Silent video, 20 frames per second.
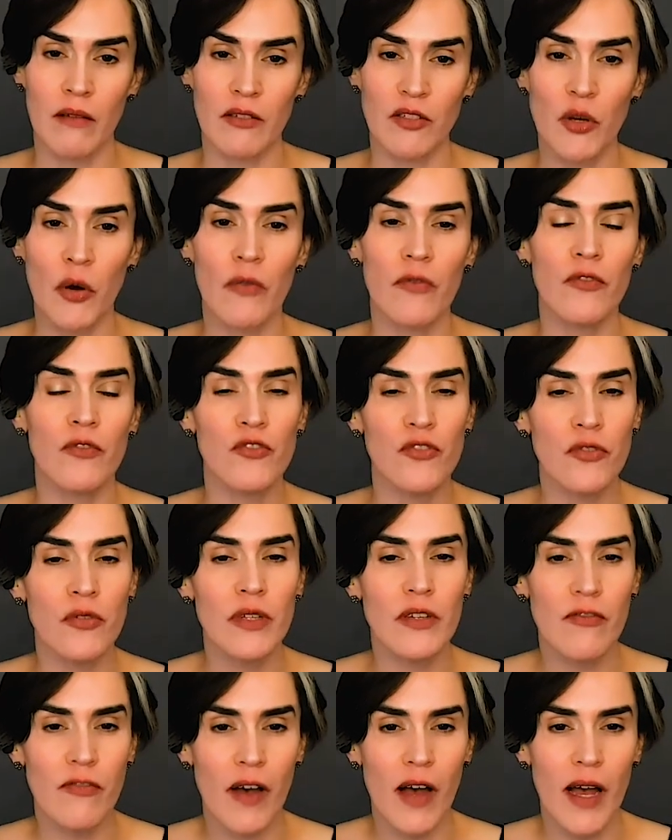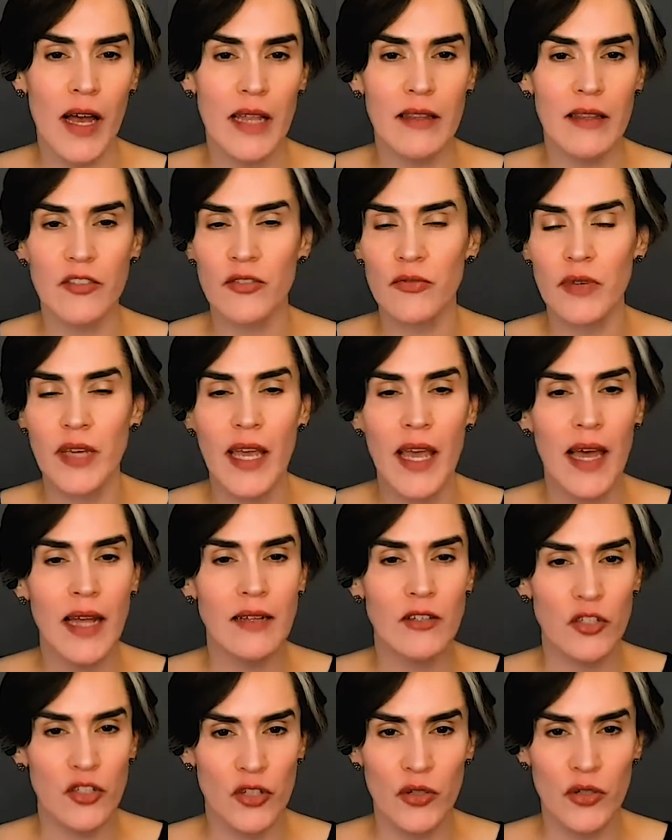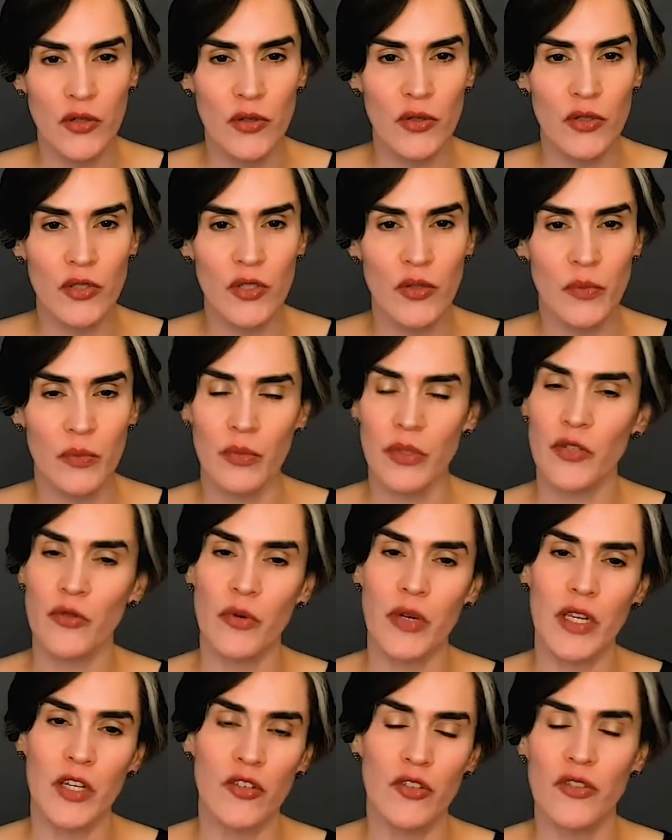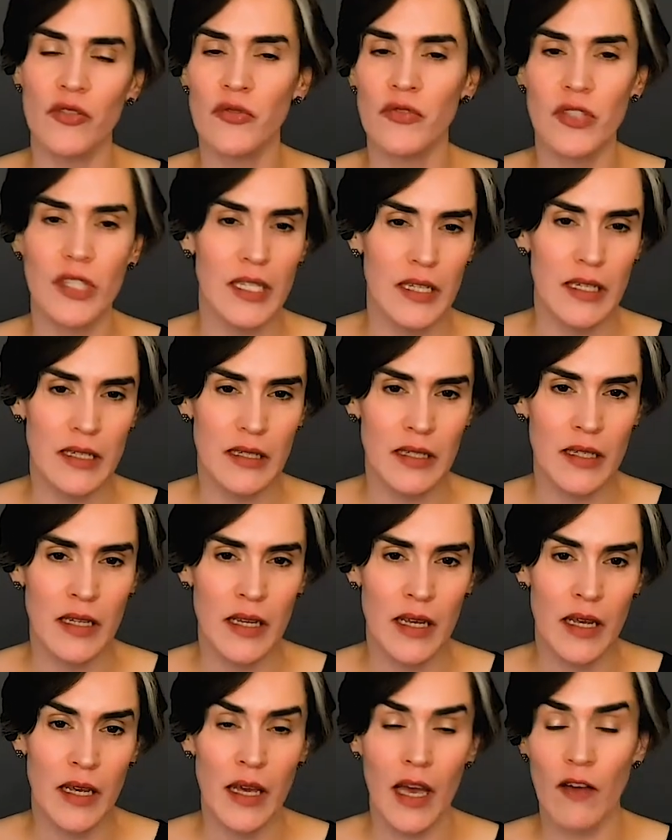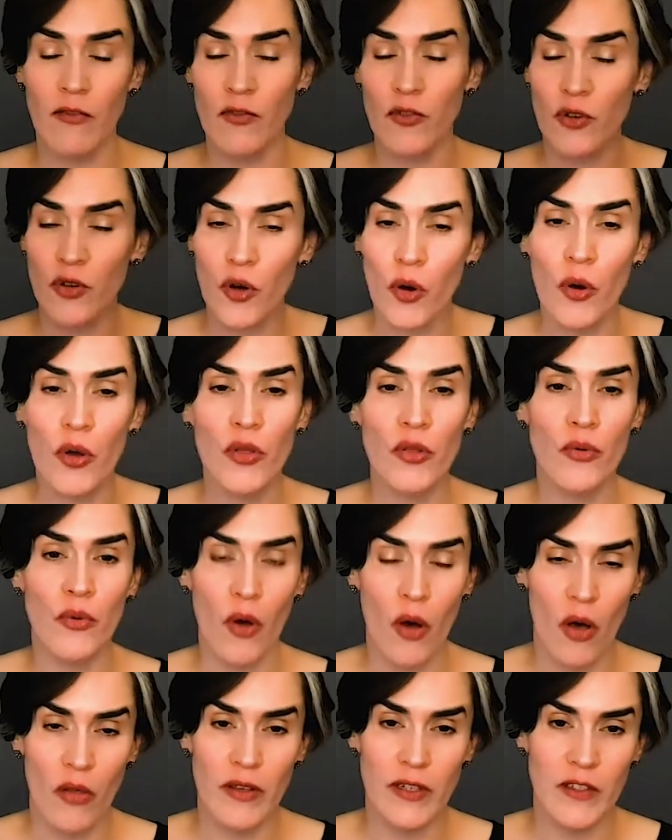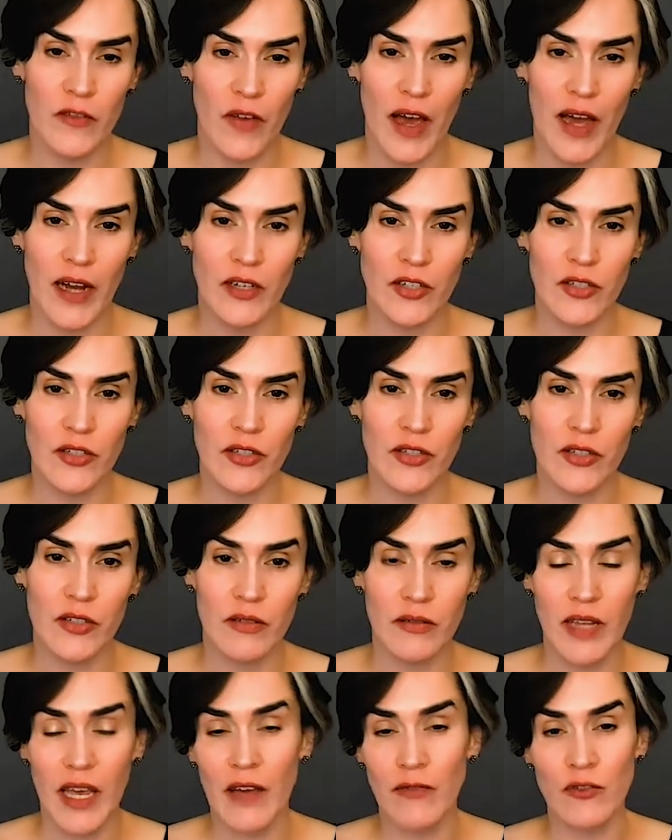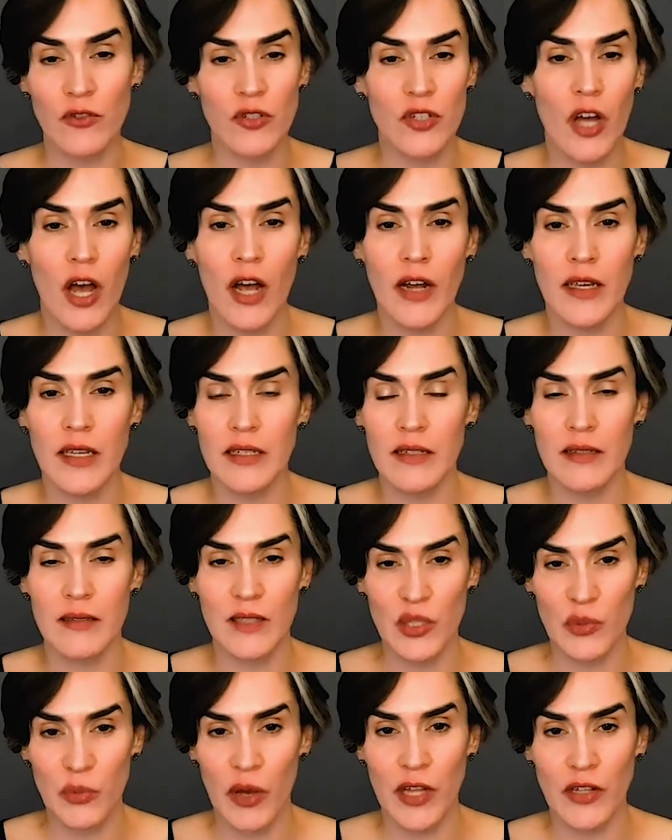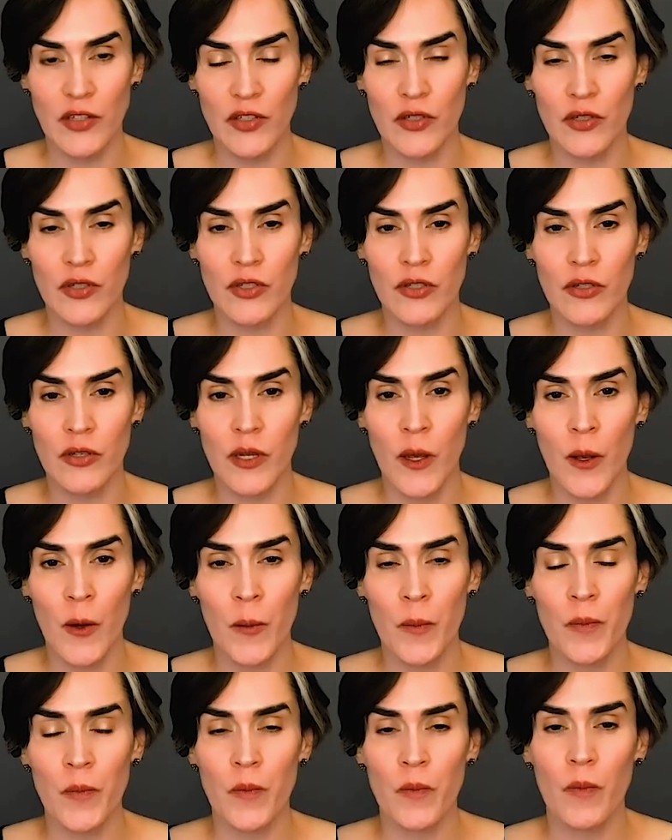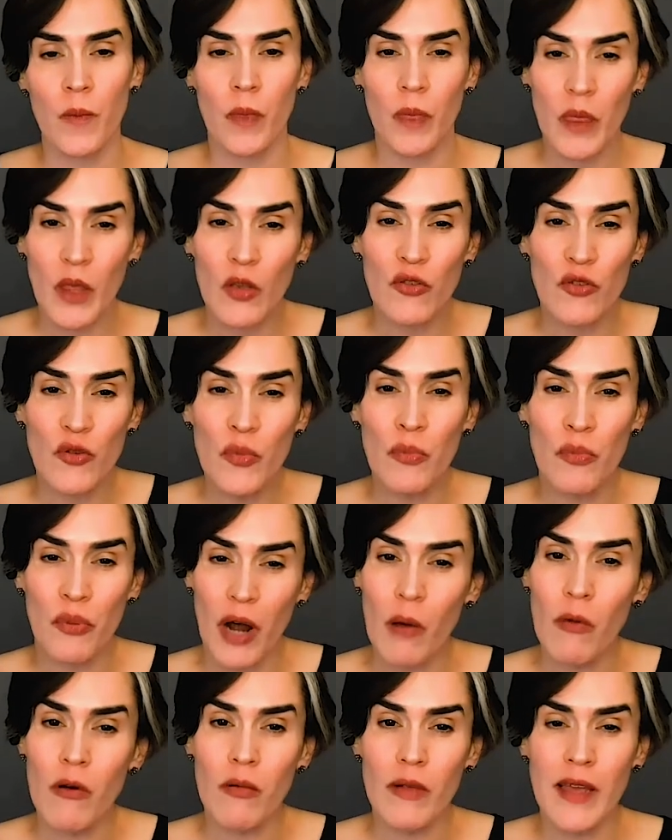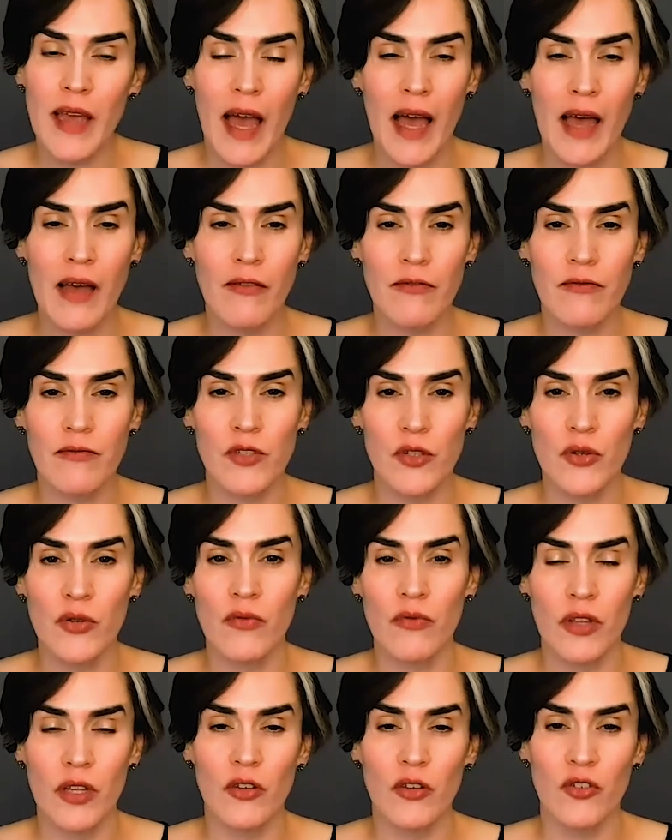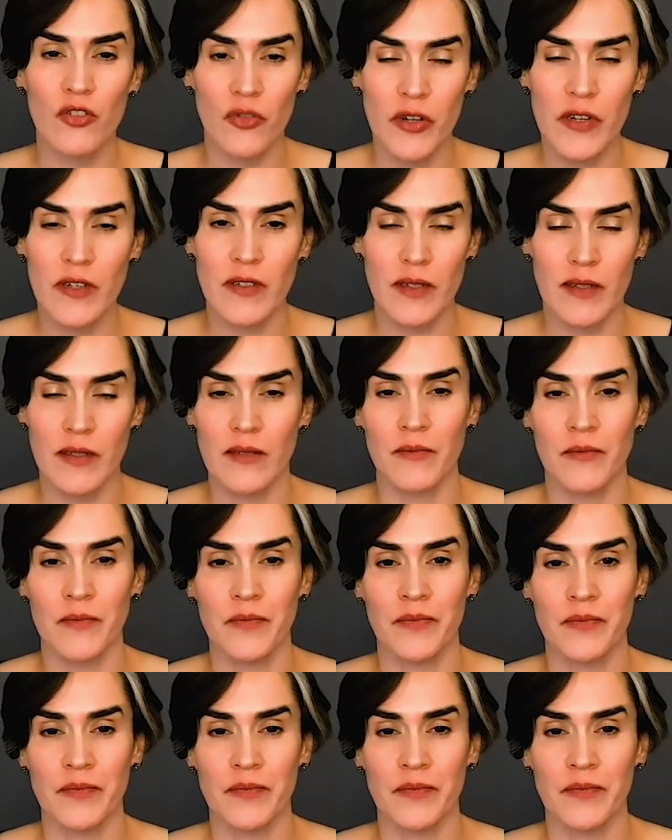So if you truly find that you can't choose between 2 cities after going through all these factors, after talking to the sponsors, you probably have 2 really good choices.